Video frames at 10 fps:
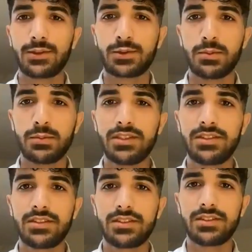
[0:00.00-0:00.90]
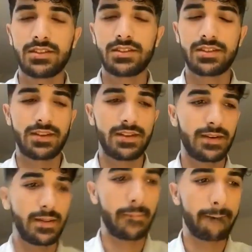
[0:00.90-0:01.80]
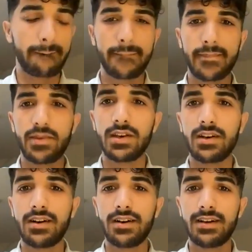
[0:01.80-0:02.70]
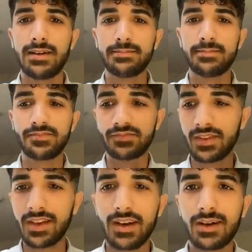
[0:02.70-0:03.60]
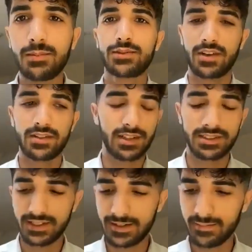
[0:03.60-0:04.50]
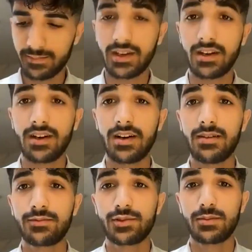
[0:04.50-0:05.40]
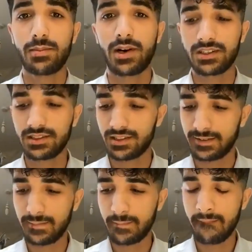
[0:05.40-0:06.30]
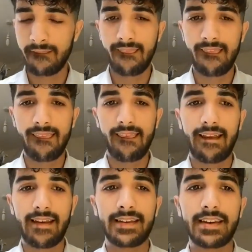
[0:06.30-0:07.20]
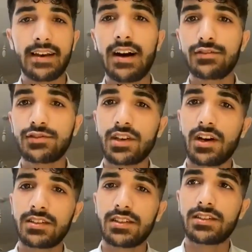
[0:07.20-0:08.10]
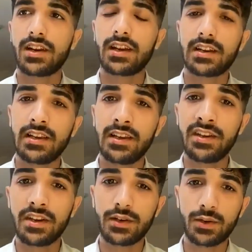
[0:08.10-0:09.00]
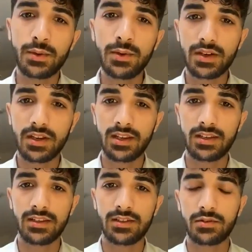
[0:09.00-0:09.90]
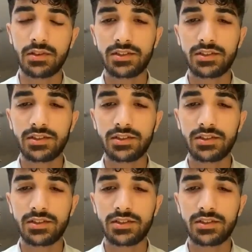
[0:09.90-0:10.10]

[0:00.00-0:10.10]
you so much. Yeah, I am Muhammad Sufyan Raja. I'm from Pakistan, and I've started directly year two